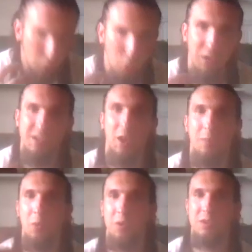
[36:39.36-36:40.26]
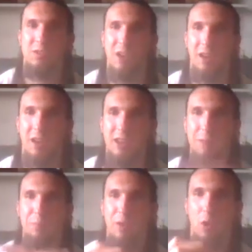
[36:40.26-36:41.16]
ceremonies to kind of keep their
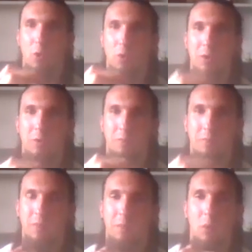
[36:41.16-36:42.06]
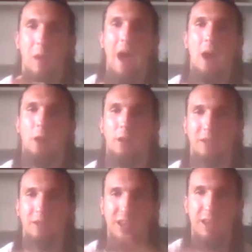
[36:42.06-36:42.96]
own morale and to
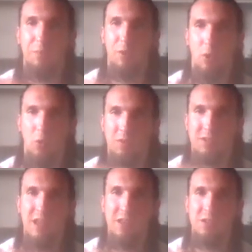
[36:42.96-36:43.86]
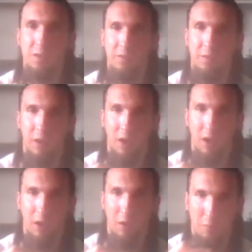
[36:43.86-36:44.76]
keep their own sense of uh,
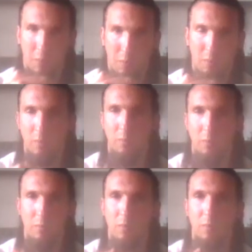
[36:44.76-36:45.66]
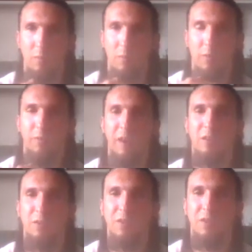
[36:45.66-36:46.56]
fictive
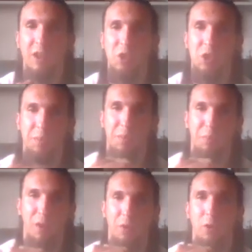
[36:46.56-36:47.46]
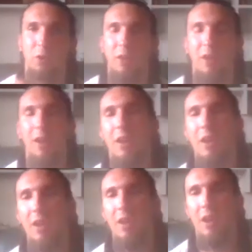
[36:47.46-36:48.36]
kinship, brotherhood.
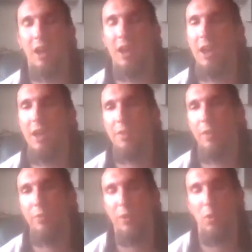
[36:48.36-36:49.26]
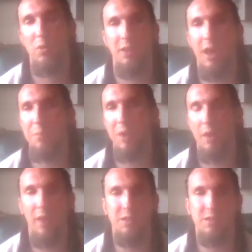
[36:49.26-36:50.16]
Mm-hmm. I, I, thought there was a lot behind that
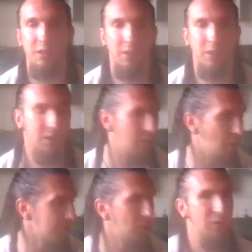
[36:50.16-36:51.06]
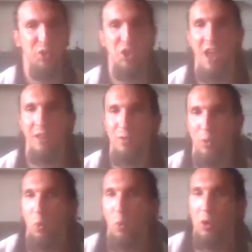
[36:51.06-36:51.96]
scene, and also the chant, the
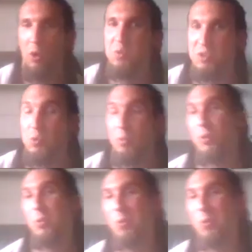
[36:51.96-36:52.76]
words were super cool.